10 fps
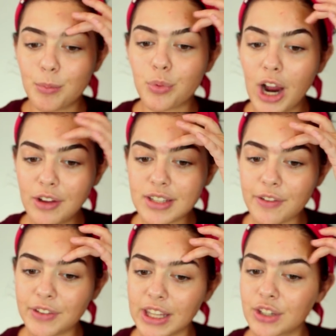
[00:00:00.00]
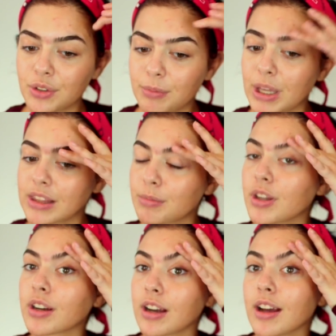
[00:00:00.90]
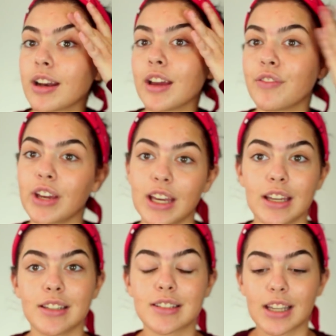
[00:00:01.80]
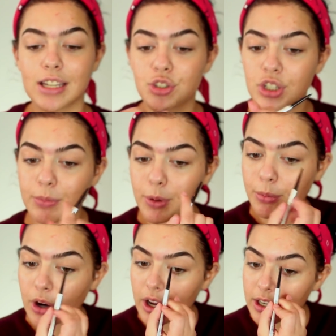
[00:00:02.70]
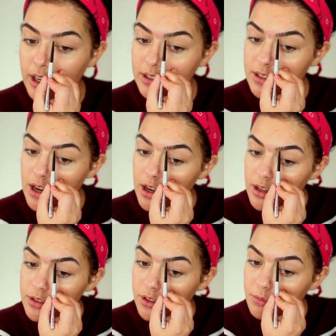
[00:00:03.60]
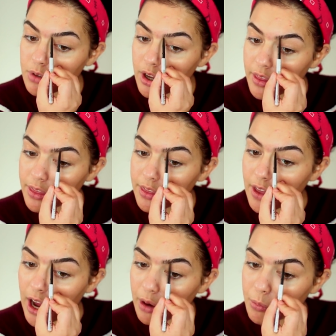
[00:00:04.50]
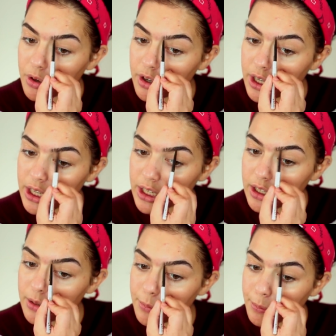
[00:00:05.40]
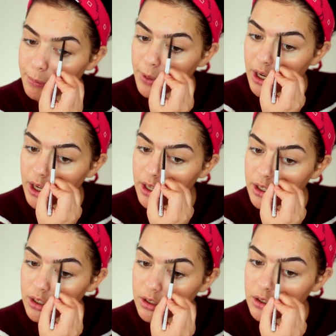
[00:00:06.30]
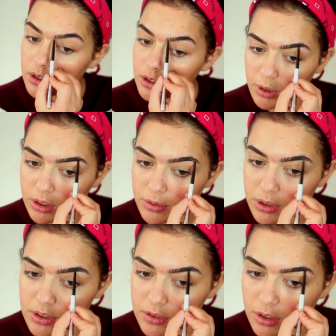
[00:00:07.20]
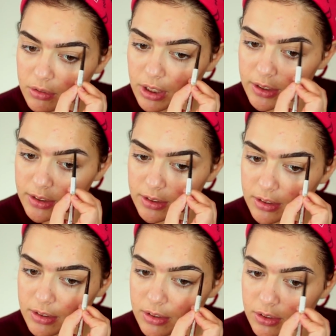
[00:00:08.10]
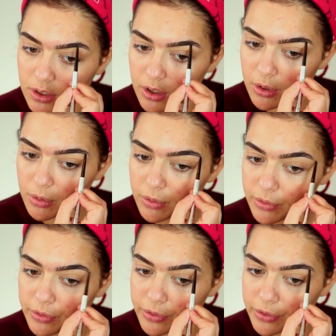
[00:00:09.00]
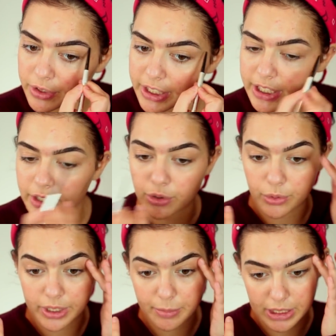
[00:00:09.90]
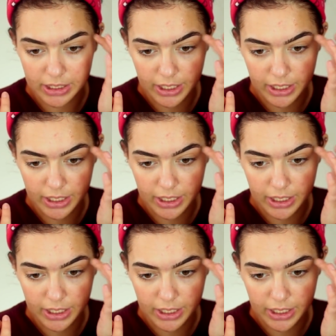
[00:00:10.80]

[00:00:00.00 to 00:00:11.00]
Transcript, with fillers: Brows, I feel like you can make them look good if it is like a cheaper product, so I'm not that worried, but but this one is so nice because it's so freaking creamy.